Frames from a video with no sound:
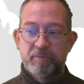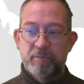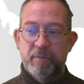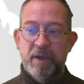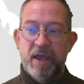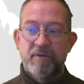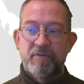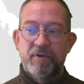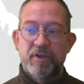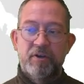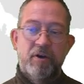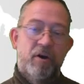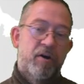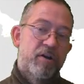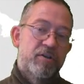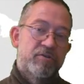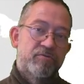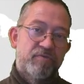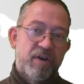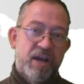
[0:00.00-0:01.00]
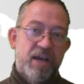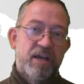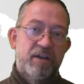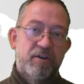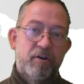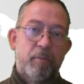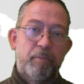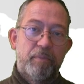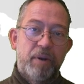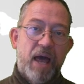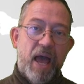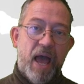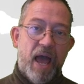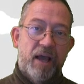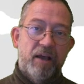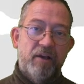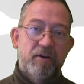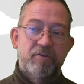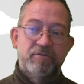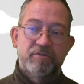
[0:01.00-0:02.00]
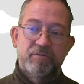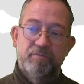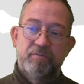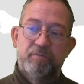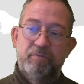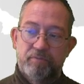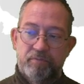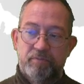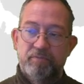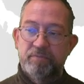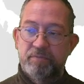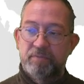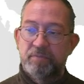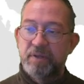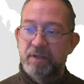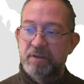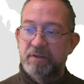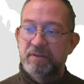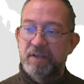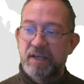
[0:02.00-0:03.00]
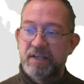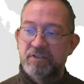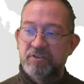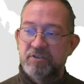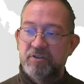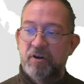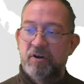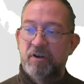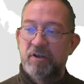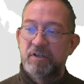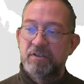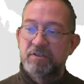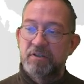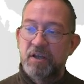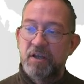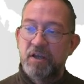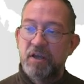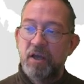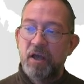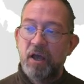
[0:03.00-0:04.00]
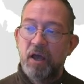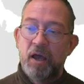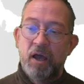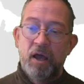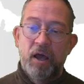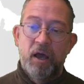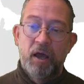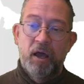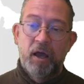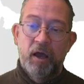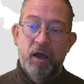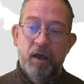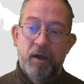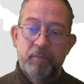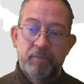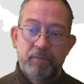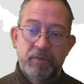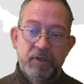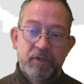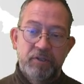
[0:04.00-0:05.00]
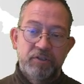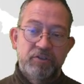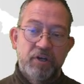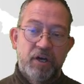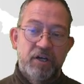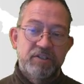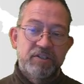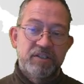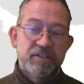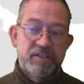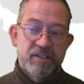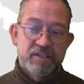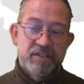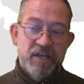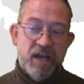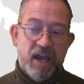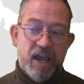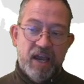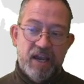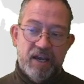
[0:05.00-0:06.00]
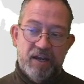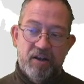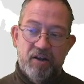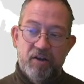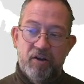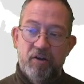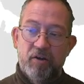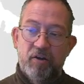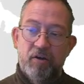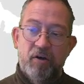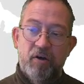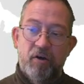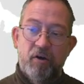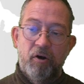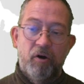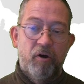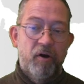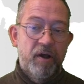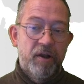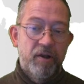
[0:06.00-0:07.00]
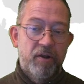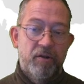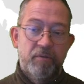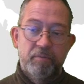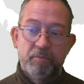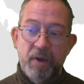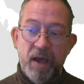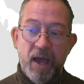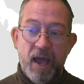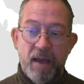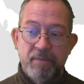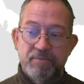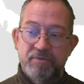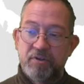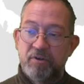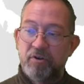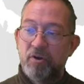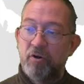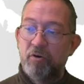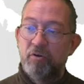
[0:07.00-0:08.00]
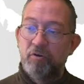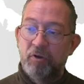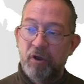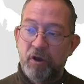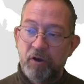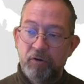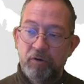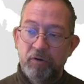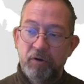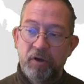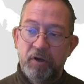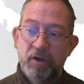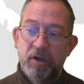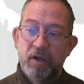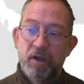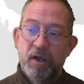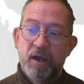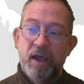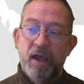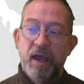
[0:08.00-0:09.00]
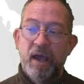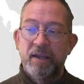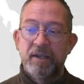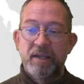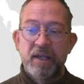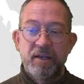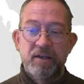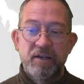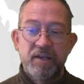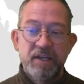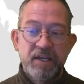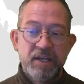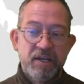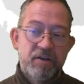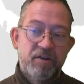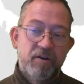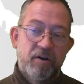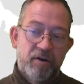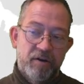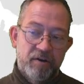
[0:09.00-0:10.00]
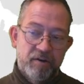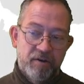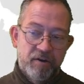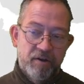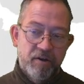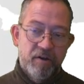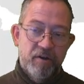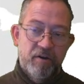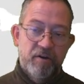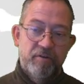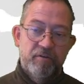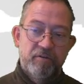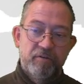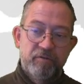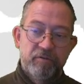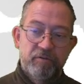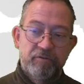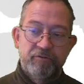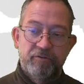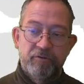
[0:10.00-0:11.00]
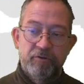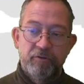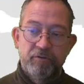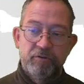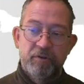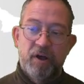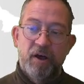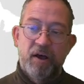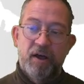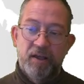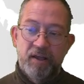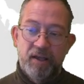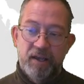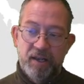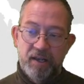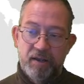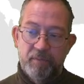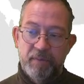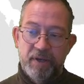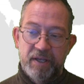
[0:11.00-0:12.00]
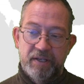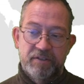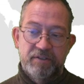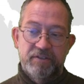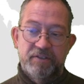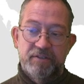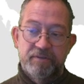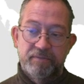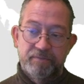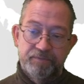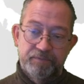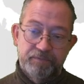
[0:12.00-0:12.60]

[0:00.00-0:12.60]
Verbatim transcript: heavy colours, red or black or some dense colours, um, such as a title or perhaps a logo, and then lead on through the other elements.